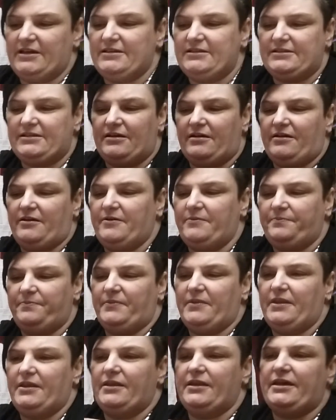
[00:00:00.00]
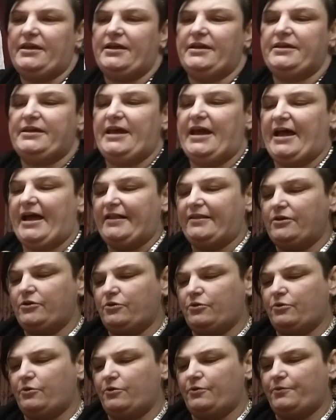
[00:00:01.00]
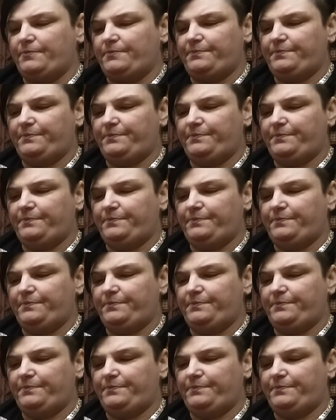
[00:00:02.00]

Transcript: It's a, um, like a calico.